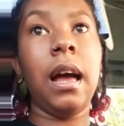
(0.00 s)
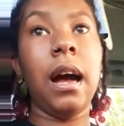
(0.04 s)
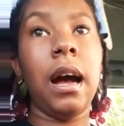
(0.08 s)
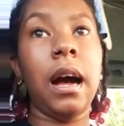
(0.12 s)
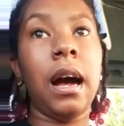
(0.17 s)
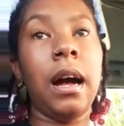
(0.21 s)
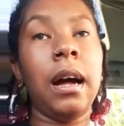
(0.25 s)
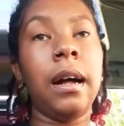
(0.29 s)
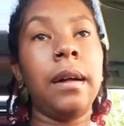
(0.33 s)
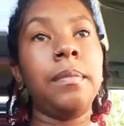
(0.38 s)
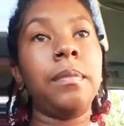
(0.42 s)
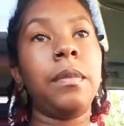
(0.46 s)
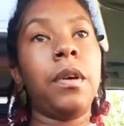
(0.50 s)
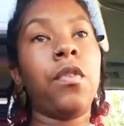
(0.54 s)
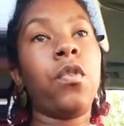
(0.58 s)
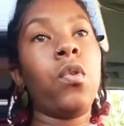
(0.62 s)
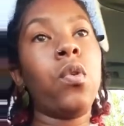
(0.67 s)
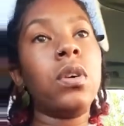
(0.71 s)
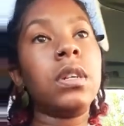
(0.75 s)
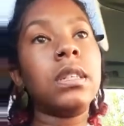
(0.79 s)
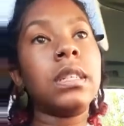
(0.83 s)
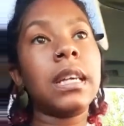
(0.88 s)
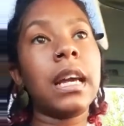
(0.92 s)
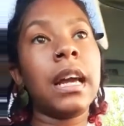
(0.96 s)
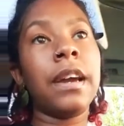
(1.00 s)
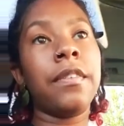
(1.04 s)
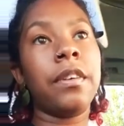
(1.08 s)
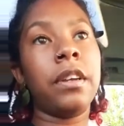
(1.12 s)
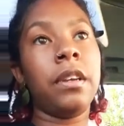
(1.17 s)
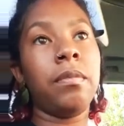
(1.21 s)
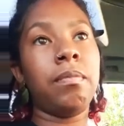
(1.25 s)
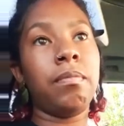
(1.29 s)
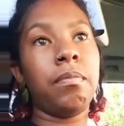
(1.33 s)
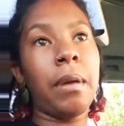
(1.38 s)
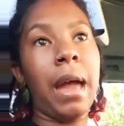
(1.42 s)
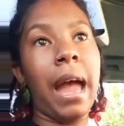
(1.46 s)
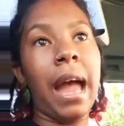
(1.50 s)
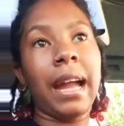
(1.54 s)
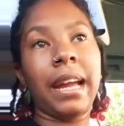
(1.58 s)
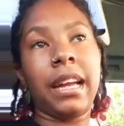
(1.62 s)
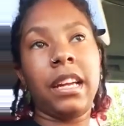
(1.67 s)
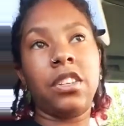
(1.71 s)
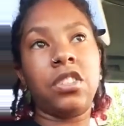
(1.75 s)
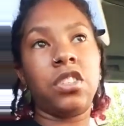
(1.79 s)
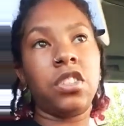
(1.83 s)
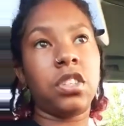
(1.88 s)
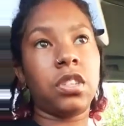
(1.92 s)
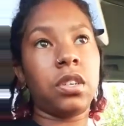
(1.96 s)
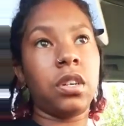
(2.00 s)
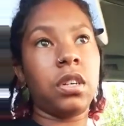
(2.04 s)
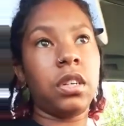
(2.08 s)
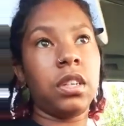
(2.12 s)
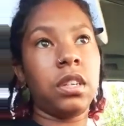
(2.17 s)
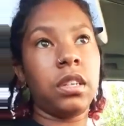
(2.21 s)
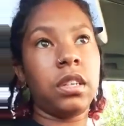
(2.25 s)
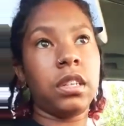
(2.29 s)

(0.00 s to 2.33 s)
of course every package is going to